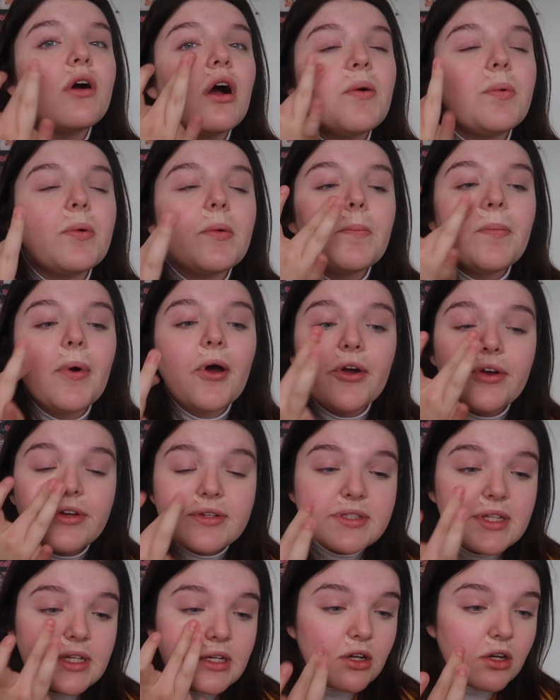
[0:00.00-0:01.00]
I've been
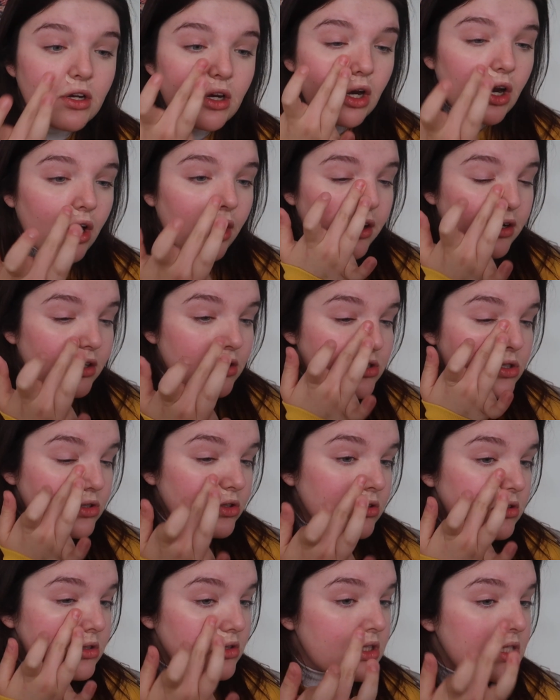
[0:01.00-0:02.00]
posting loads
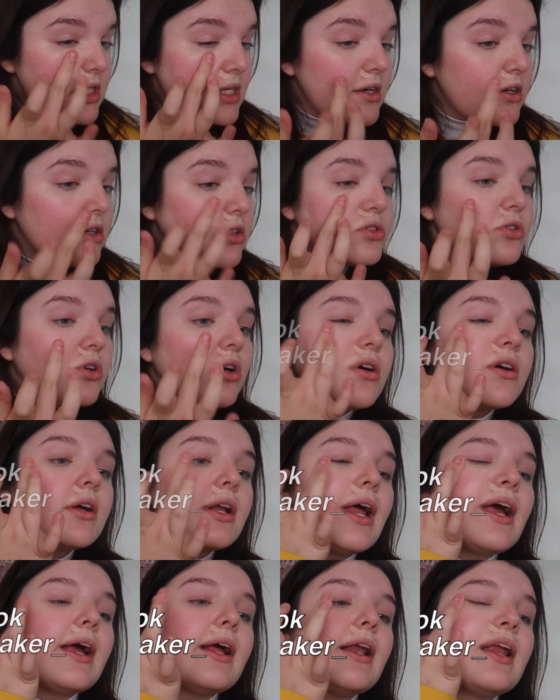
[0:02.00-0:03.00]
on TikTok
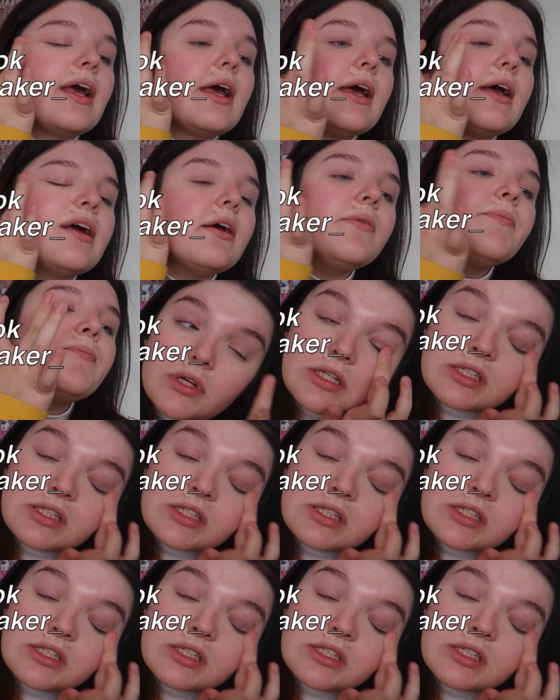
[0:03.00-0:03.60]
lately.